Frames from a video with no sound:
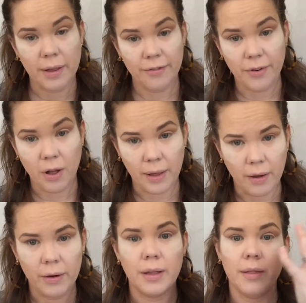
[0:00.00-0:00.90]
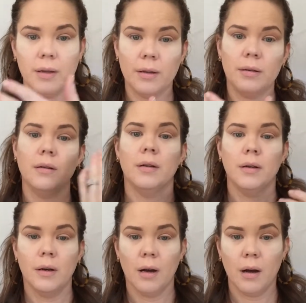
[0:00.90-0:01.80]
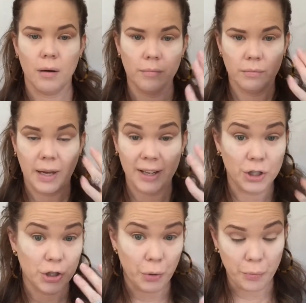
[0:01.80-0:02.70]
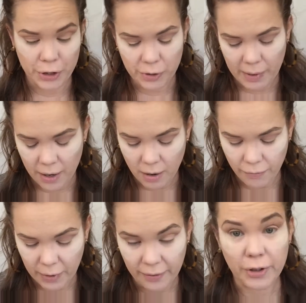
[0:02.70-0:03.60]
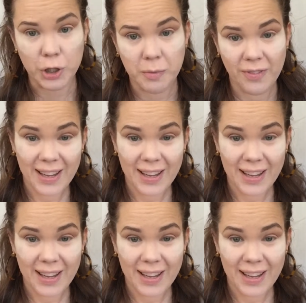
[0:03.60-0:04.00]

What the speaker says: all that fallout, and then I can just go and brush it back off when I finish my